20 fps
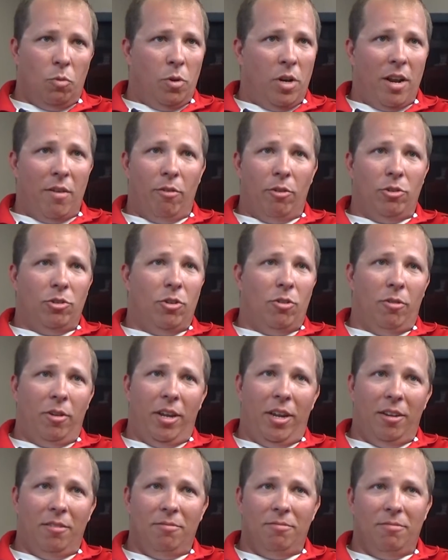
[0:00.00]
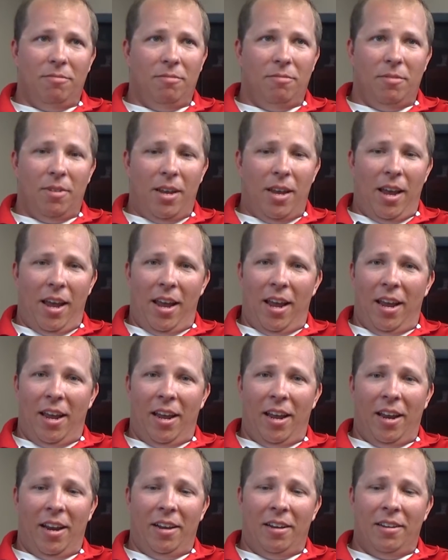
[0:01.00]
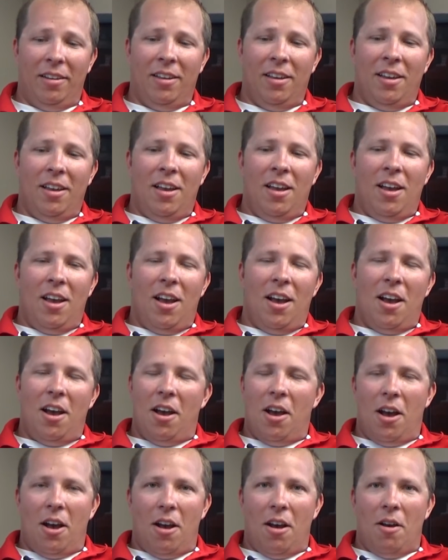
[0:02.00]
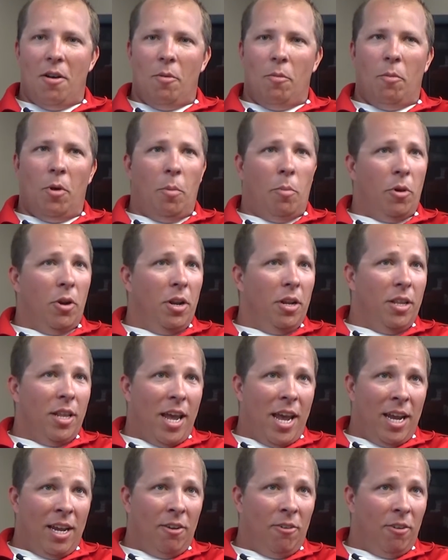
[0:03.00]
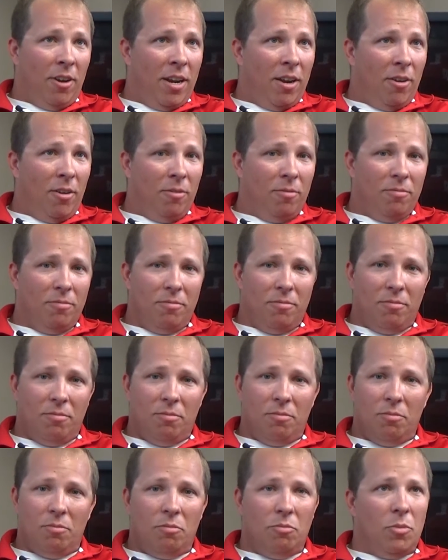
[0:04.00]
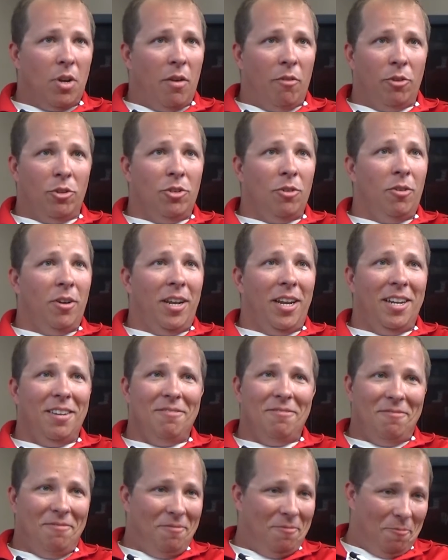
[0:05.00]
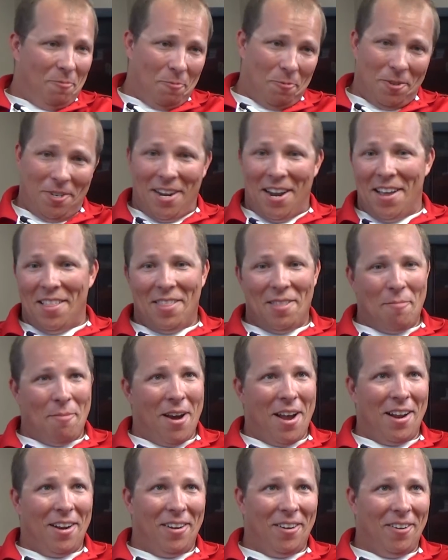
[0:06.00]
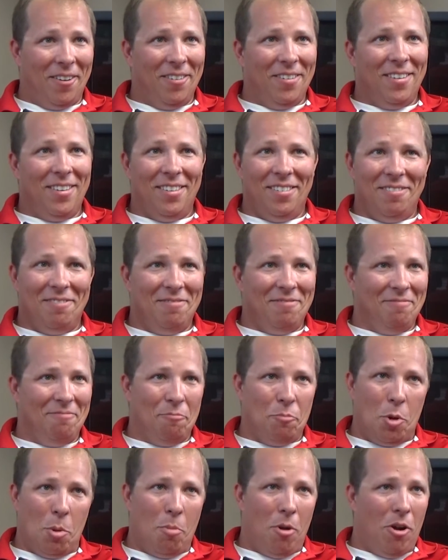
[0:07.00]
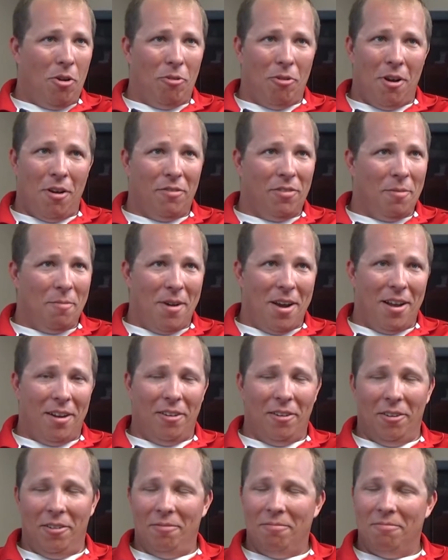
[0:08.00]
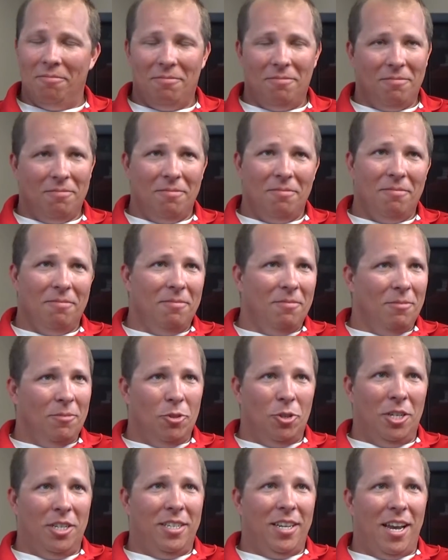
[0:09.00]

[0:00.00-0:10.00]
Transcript: would never show heat, and we put a tag in her ear, never showed heat, was on the monitor. We brought her off the monitor, she